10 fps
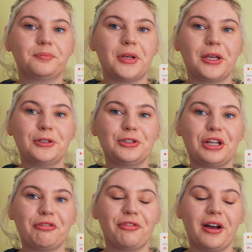
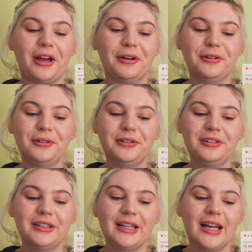PNG
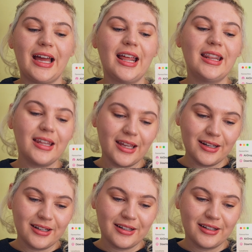file. And
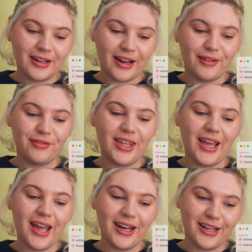then I have the
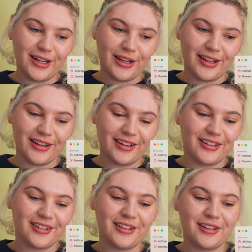
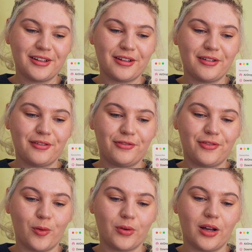editing
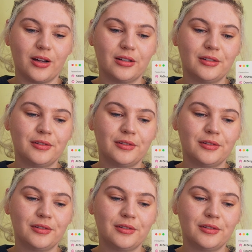folder.